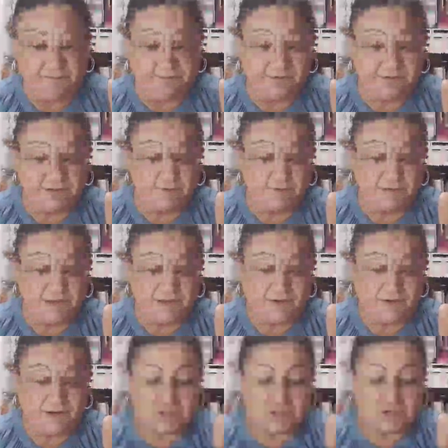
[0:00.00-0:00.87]
something
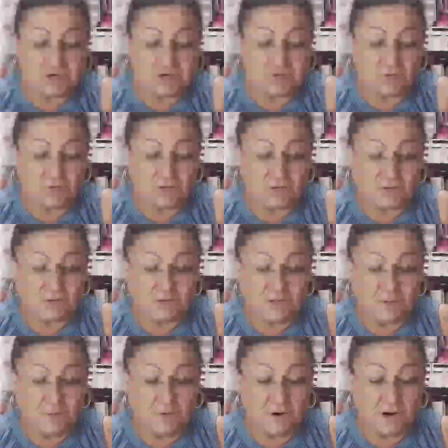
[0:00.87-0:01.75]
I'm going to show you from
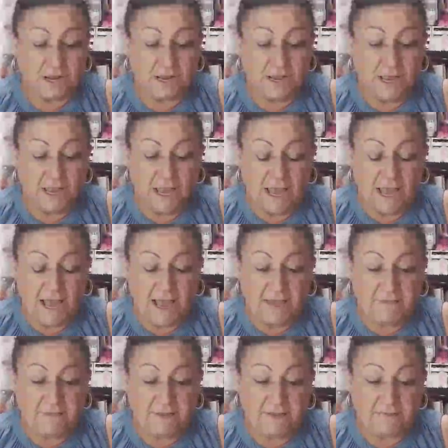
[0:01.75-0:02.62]
Tuesday morning.
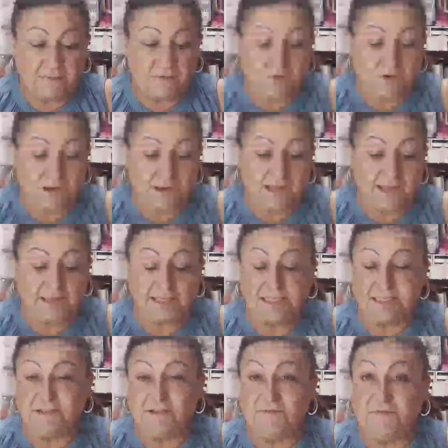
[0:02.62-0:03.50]
I've been looking at
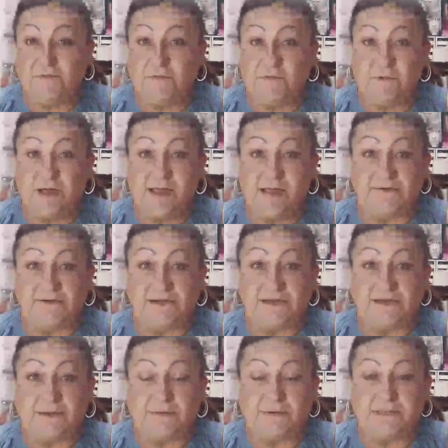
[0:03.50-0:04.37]
this stuff for a while
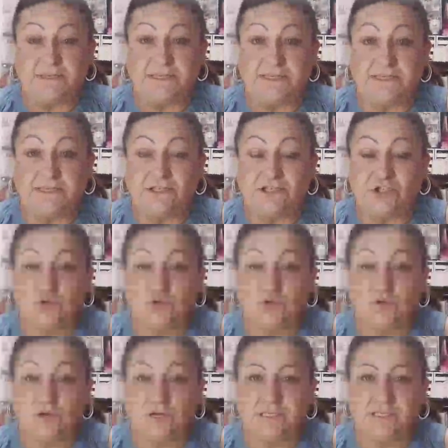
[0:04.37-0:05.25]
and I wasn't
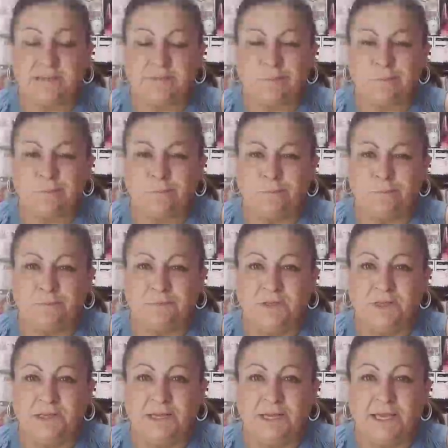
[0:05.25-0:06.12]
sure. I said, hmm.
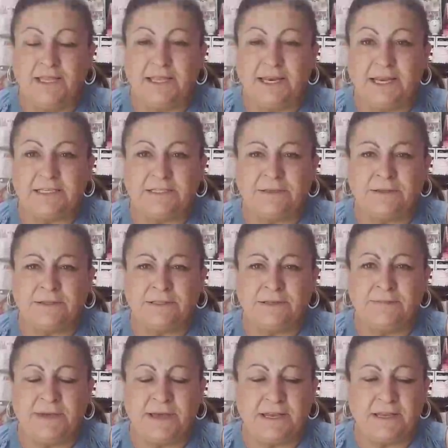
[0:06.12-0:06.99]
And then I saw
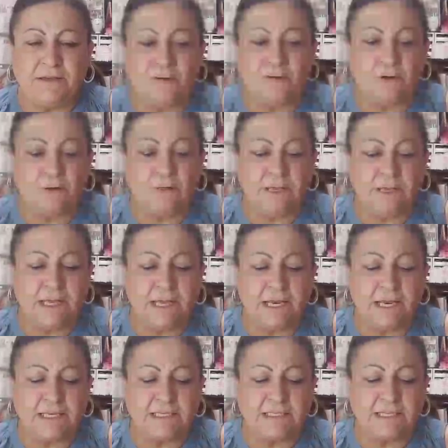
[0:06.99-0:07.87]
somebody haul it
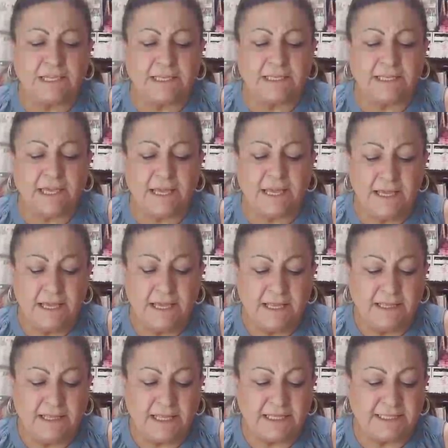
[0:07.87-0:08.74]
and I said,
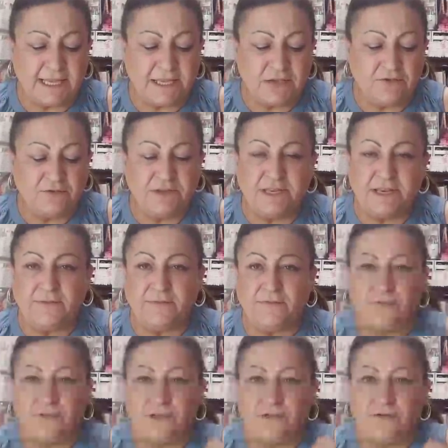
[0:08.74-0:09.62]
they say you need it
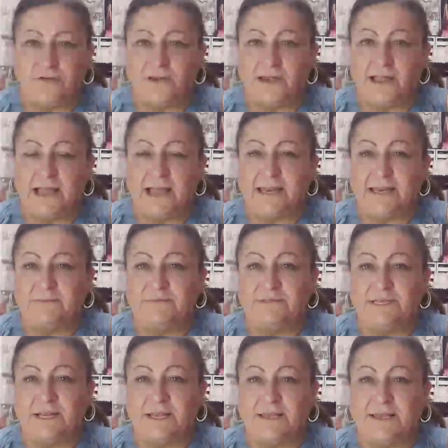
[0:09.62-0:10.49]
for the other
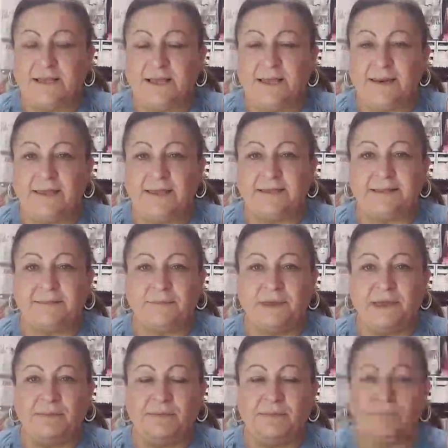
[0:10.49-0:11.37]
items that I got, like the
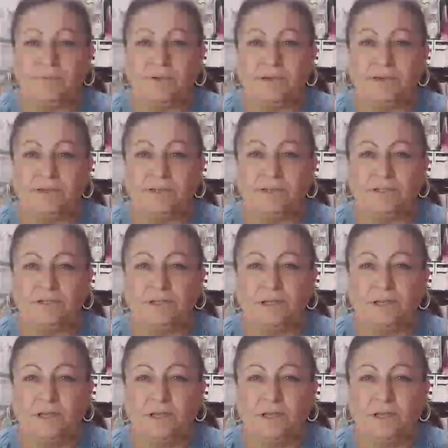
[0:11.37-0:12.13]
paper punch.